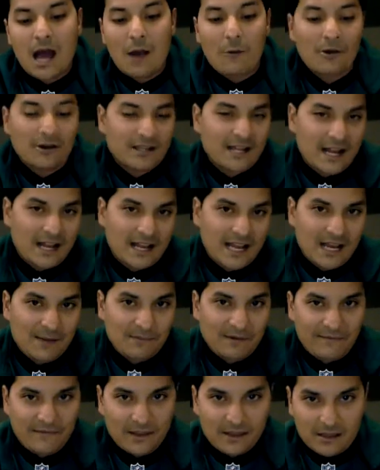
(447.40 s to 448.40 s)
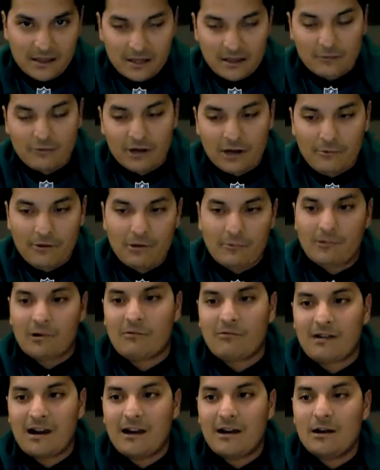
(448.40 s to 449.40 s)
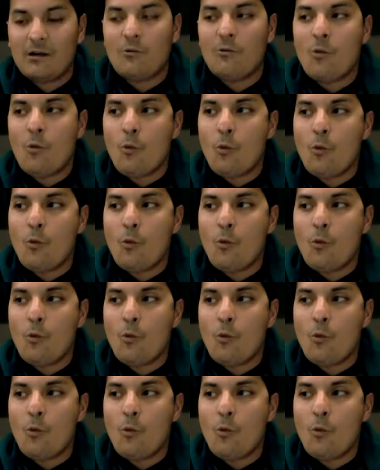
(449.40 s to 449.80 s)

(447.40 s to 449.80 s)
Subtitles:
I went to that game, the 56-21, where